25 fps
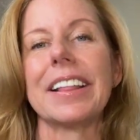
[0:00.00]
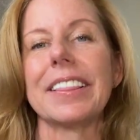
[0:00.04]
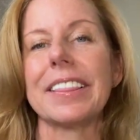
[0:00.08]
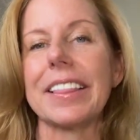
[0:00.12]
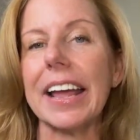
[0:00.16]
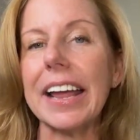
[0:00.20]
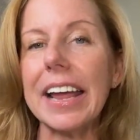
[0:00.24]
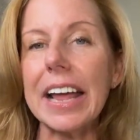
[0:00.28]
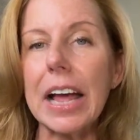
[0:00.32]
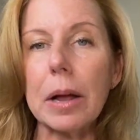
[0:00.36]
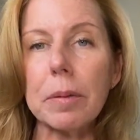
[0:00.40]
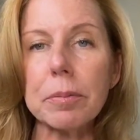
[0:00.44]

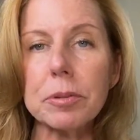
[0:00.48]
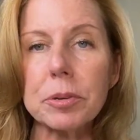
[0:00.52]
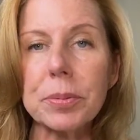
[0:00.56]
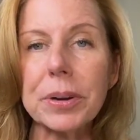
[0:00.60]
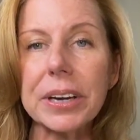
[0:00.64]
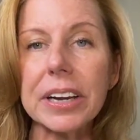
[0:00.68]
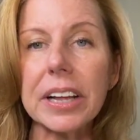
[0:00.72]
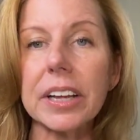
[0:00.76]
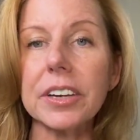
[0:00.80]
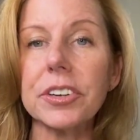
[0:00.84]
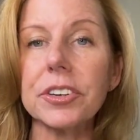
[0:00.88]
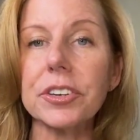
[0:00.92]
They helped
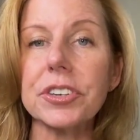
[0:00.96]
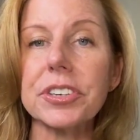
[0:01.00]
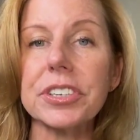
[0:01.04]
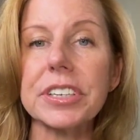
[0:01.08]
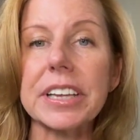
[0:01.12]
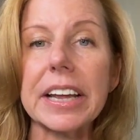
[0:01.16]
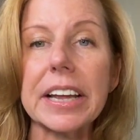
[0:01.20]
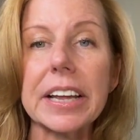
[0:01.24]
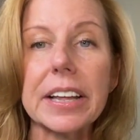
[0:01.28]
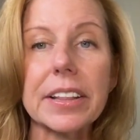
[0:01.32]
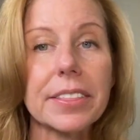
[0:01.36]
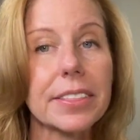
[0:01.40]
me to
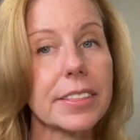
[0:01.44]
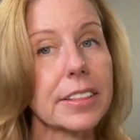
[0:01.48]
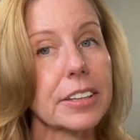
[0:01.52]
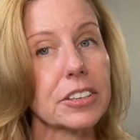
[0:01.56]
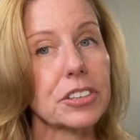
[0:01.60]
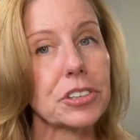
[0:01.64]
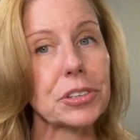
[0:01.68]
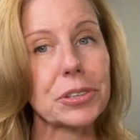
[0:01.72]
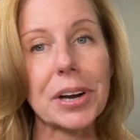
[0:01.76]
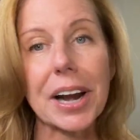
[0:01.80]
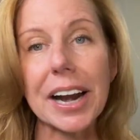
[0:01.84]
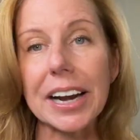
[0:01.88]
understand the
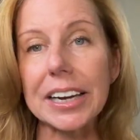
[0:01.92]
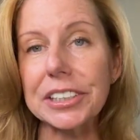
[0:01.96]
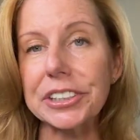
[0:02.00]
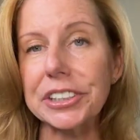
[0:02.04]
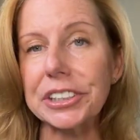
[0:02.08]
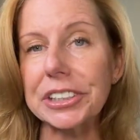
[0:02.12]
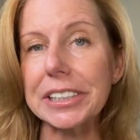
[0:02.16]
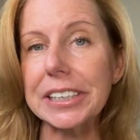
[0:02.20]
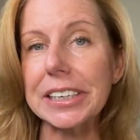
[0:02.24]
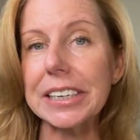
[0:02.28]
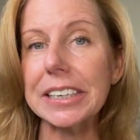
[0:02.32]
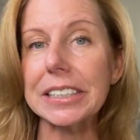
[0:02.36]

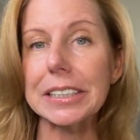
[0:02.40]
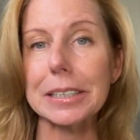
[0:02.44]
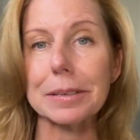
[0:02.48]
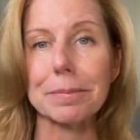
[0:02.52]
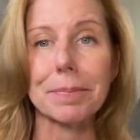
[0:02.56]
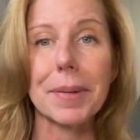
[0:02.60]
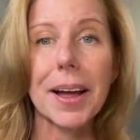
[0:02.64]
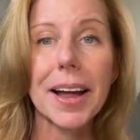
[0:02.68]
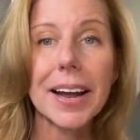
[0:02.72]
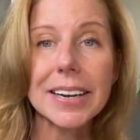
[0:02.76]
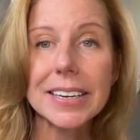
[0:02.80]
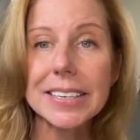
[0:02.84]
strategy, the
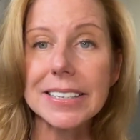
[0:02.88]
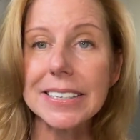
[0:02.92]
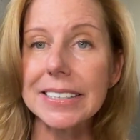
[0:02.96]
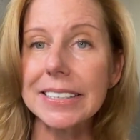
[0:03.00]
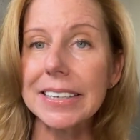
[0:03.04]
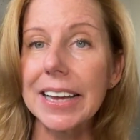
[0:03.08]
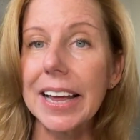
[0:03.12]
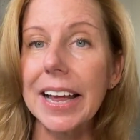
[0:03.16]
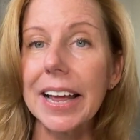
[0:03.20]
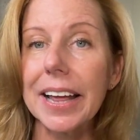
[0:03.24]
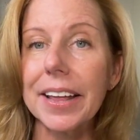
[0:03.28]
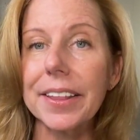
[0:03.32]

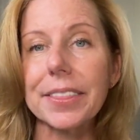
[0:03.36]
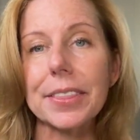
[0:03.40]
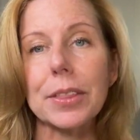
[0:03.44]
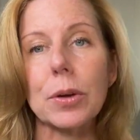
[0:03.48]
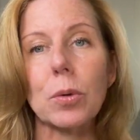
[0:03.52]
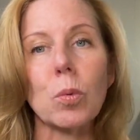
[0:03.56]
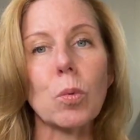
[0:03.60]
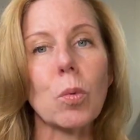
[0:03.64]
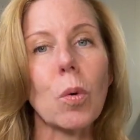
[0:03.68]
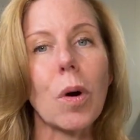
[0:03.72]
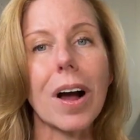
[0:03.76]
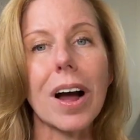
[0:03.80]
mindset,
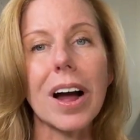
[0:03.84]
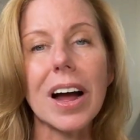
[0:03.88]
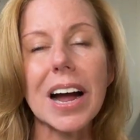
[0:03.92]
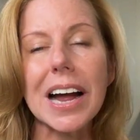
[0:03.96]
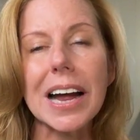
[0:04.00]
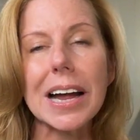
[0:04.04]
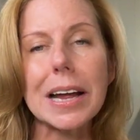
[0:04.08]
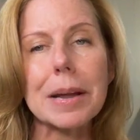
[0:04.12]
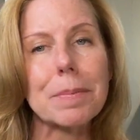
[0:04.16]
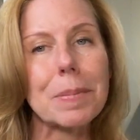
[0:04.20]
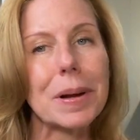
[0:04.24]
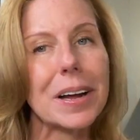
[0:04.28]
the
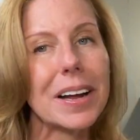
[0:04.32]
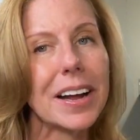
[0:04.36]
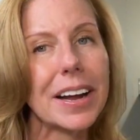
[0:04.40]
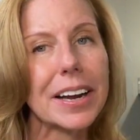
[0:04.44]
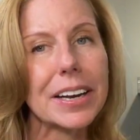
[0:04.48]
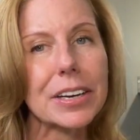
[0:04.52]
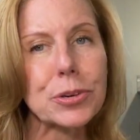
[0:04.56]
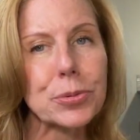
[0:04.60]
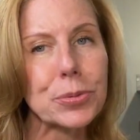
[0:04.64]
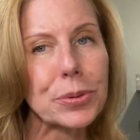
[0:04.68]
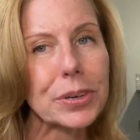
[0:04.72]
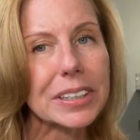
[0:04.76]
why
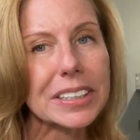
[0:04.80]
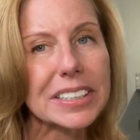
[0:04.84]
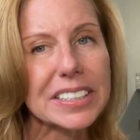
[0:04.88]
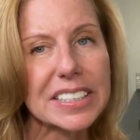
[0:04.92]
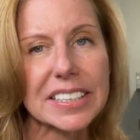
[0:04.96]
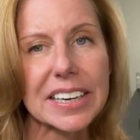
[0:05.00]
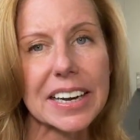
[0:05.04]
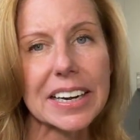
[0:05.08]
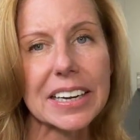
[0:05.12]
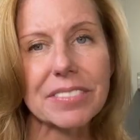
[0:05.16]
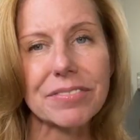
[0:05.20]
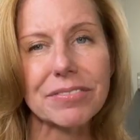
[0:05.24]
behind real
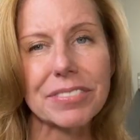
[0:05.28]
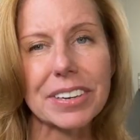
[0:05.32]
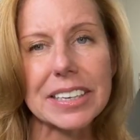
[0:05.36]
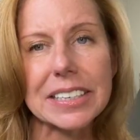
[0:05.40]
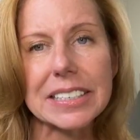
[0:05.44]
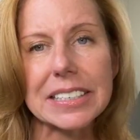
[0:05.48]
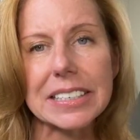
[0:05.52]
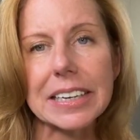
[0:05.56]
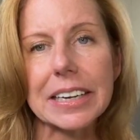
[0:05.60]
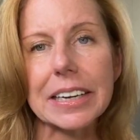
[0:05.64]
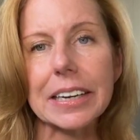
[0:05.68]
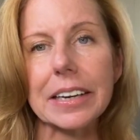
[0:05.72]
estate
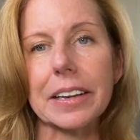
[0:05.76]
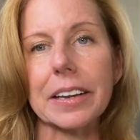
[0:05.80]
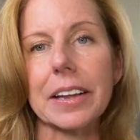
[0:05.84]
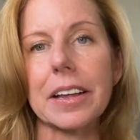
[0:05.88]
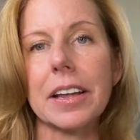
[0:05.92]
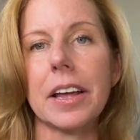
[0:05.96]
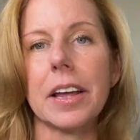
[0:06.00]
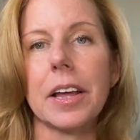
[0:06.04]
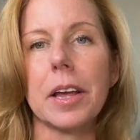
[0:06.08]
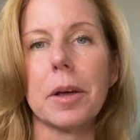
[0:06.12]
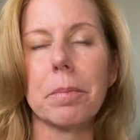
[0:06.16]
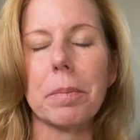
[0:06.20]
investing.
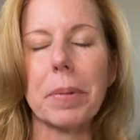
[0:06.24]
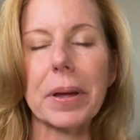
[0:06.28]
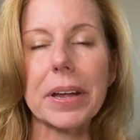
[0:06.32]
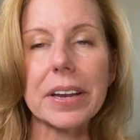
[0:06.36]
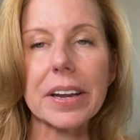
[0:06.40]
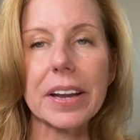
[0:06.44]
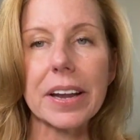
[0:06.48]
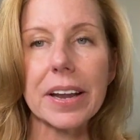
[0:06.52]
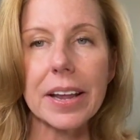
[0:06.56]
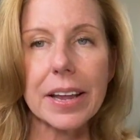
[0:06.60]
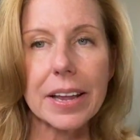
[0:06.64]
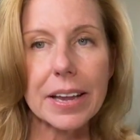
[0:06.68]

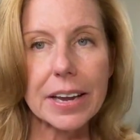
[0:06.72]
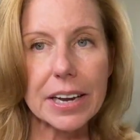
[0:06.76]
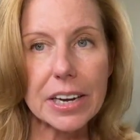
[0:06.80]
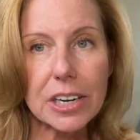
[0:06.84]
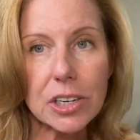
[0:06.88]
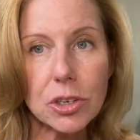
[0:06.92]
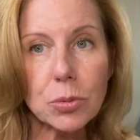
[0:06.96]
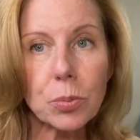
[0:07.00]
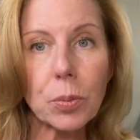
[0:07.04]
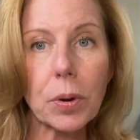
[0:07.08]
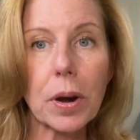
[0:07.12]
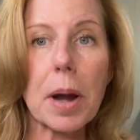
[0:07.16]
But
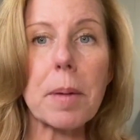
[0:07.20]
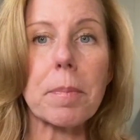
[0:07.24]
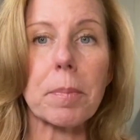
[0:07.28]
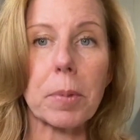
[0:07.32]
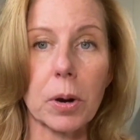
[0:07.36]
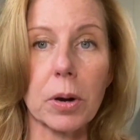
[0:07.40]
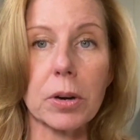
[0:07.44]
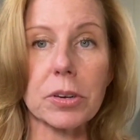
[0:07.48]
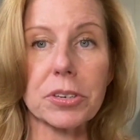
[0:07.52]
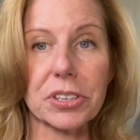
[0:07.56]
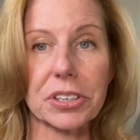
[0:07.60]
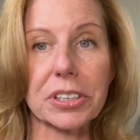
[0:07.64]
here's where I
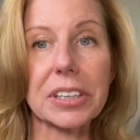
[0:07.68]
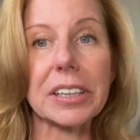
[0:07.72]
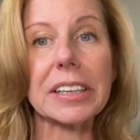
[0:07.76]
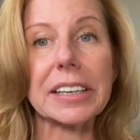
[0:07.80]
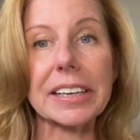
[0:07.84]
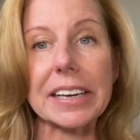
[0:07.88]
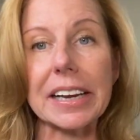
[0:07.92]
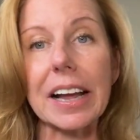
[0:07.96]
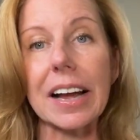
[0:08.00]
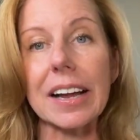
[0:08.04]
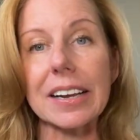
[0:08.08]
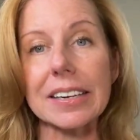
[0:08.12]

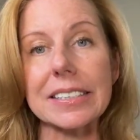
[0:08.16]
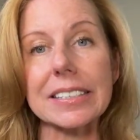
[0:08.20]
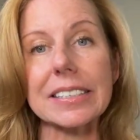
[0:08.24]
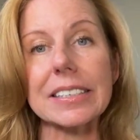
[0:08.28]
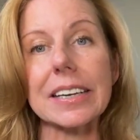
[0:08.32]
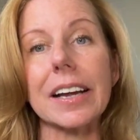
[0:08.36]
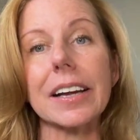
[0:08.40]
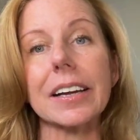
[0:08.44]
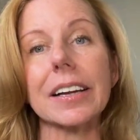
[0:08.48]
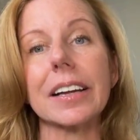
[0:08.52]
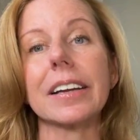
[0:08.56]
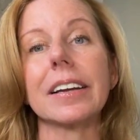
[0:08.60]
personally got
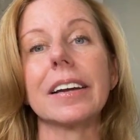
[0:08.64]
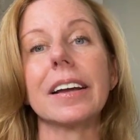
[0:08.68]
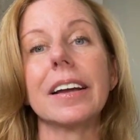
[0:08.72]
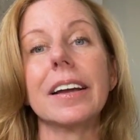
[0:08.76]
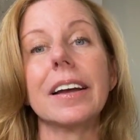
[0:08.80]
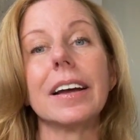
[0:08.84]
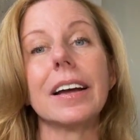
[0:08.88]
stuck.